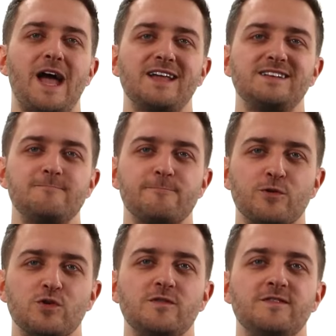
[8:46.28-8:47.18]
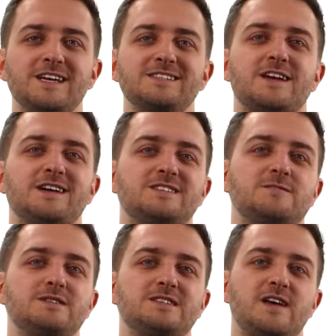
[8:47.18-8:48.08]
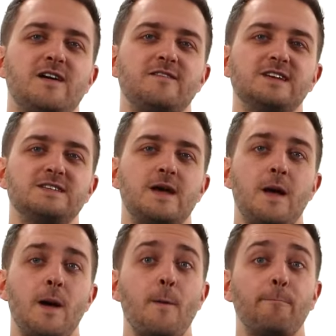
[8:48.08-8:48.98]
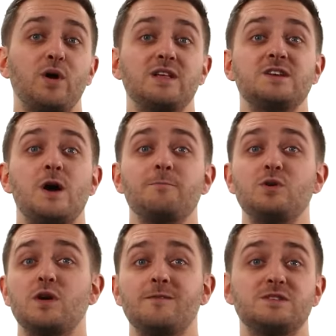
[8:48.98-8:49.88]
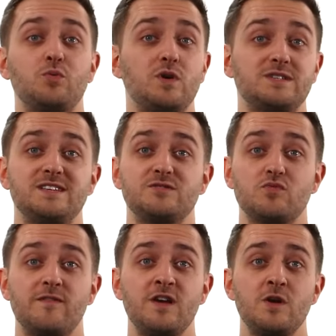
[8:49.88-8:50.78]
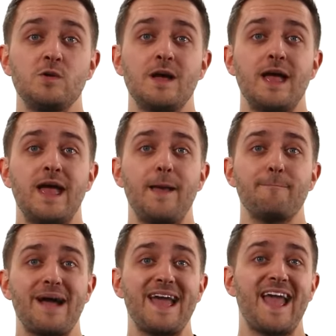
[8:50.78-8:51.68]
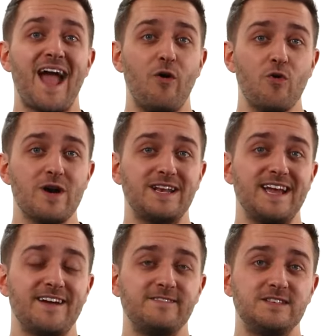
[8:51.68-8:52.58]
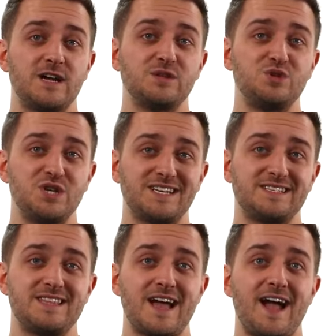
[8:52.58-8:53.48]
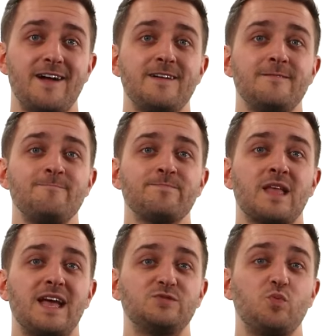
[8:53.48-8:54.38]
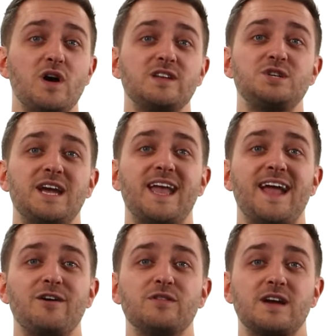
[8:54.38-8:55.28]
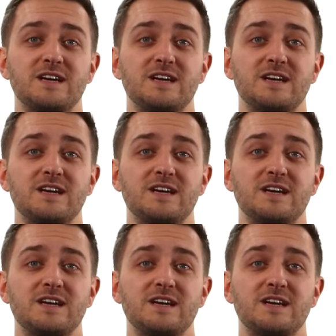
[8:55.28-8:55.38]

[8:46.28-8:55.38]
and improve its customer service. By the time you come to watch this review, it may already have done just that. It's worth checking out the